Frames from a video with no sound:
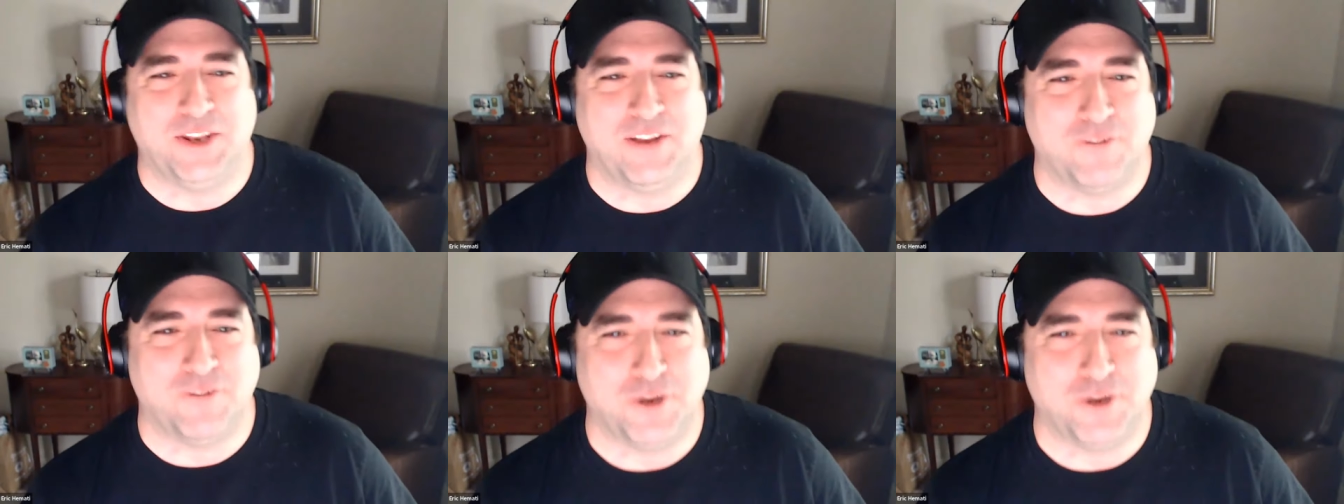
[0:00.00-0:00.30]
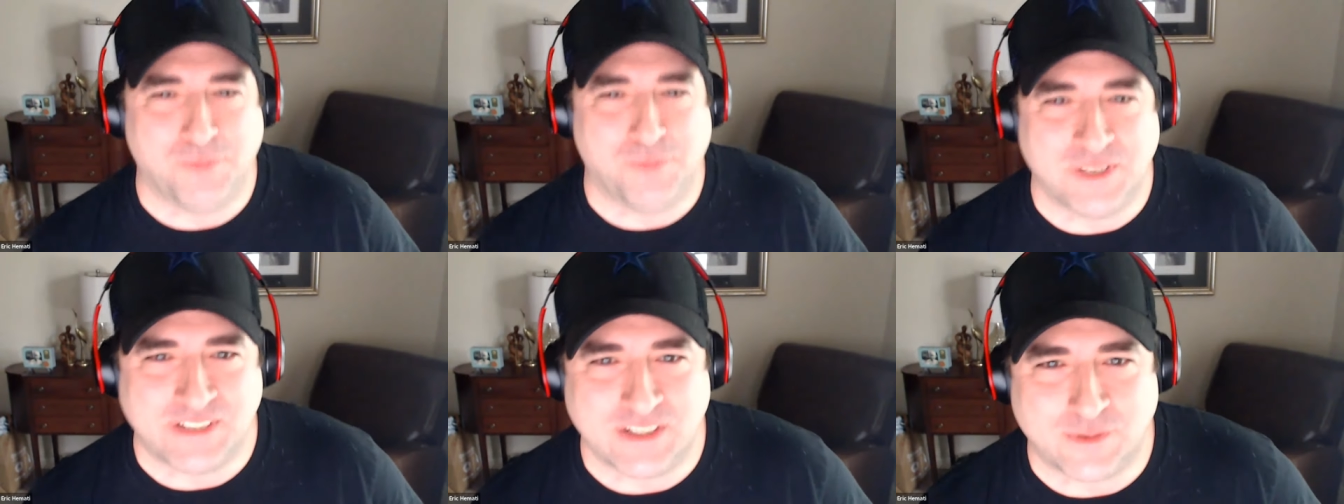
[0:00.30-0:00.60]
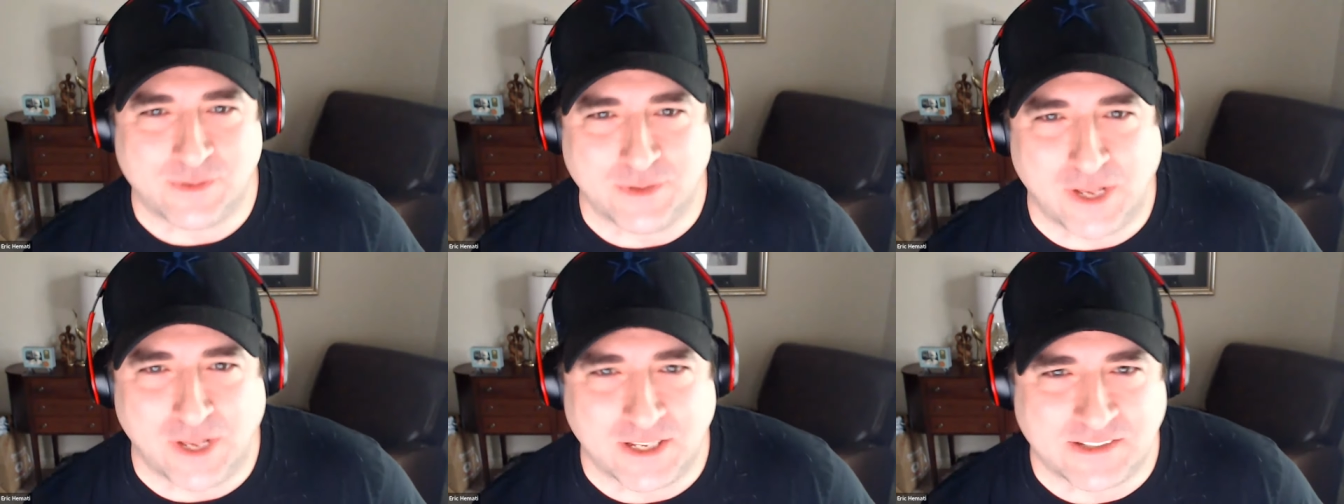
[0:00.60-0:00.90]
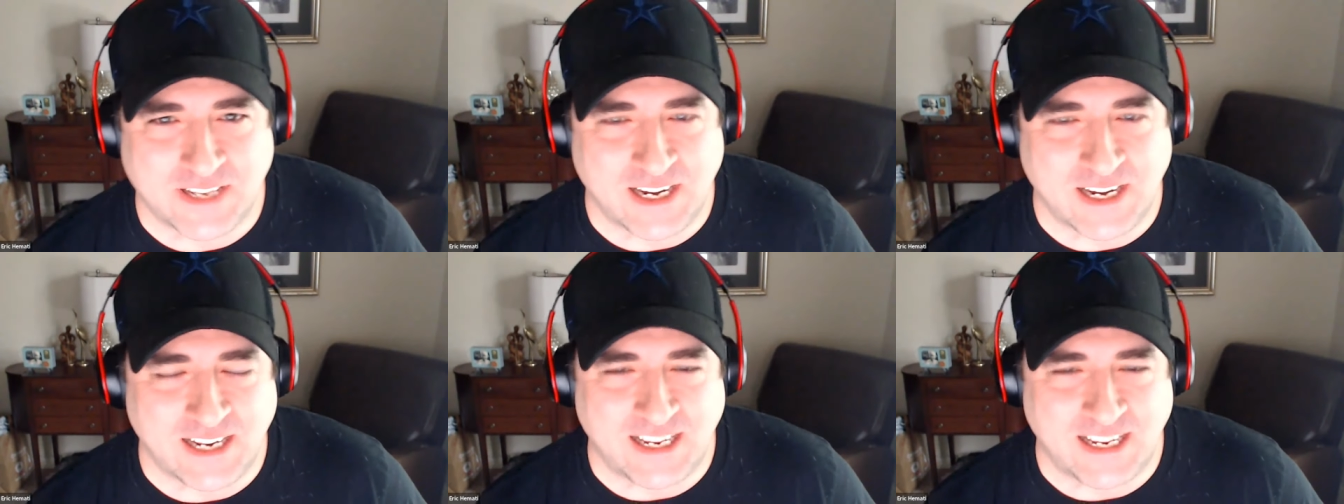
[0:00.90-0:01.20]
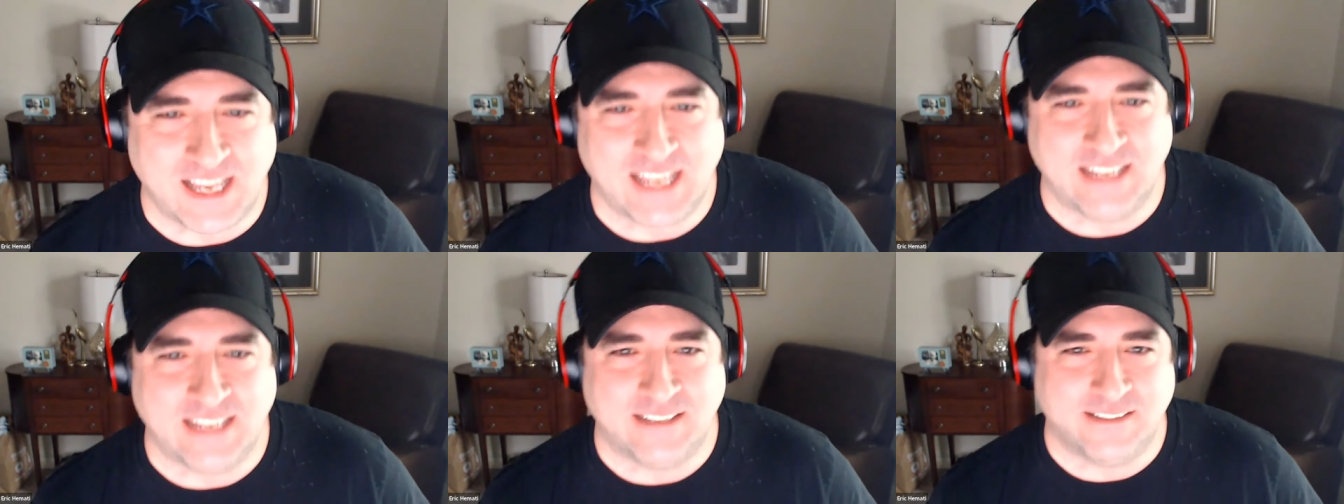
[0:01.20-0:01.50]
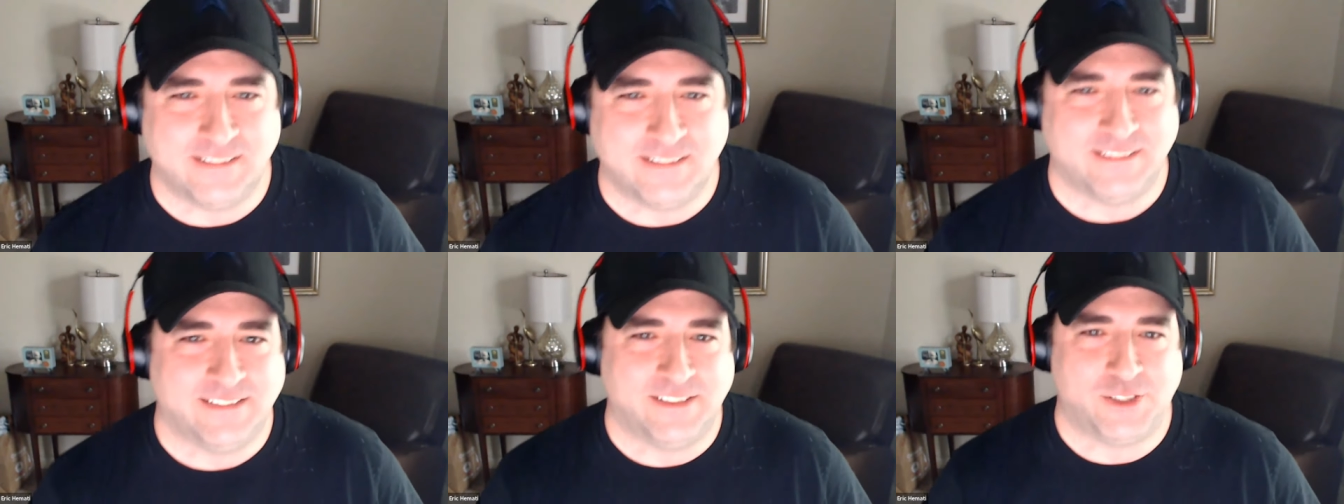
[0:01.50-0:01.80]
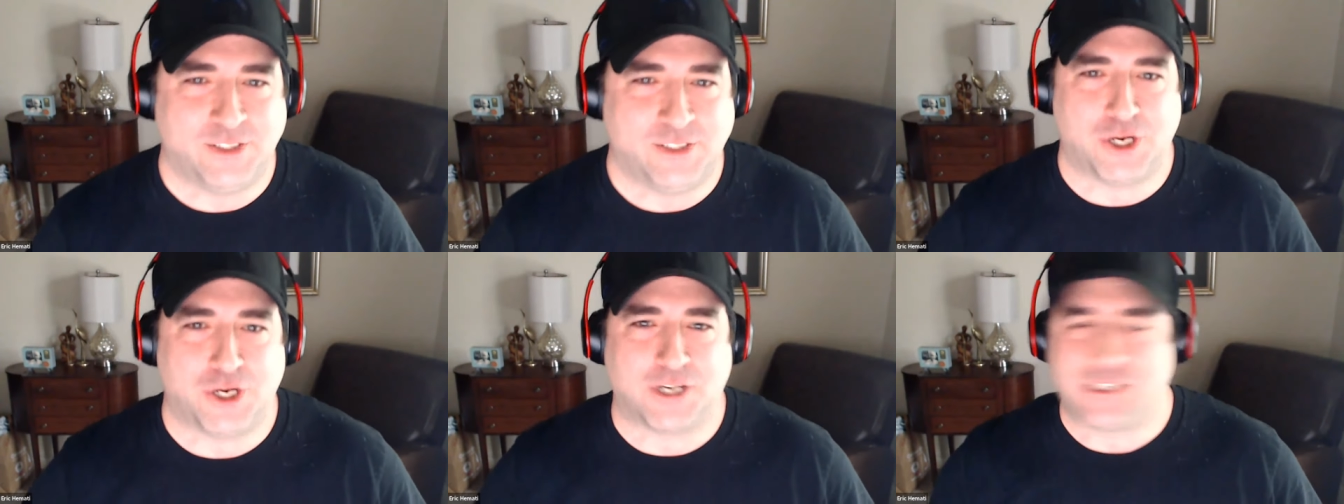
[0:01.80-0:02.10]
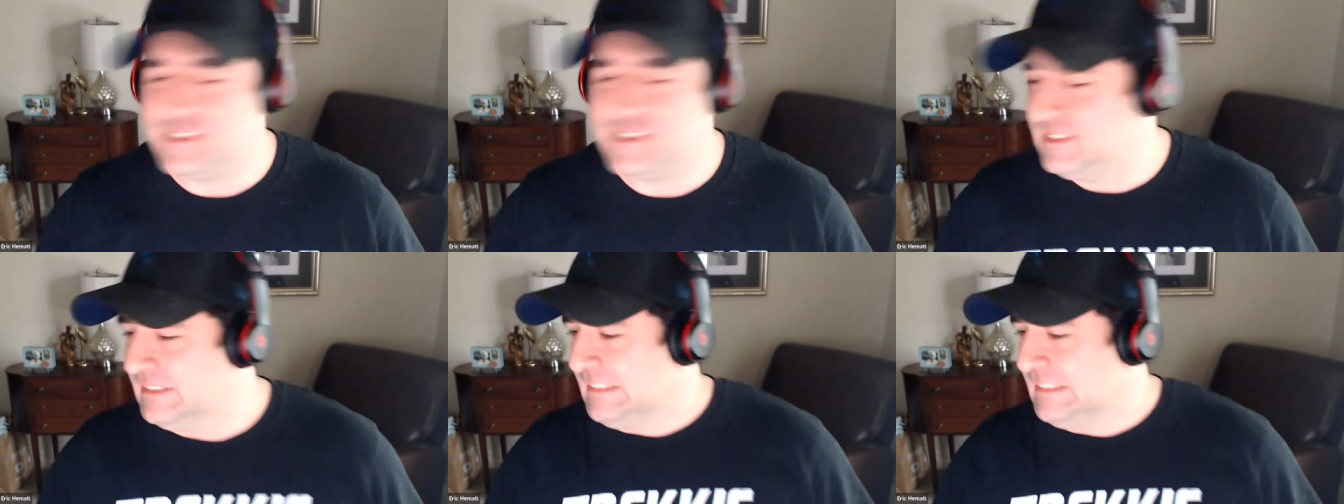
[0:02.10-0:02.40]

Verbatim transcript: I'll never do business with Allstate again jerks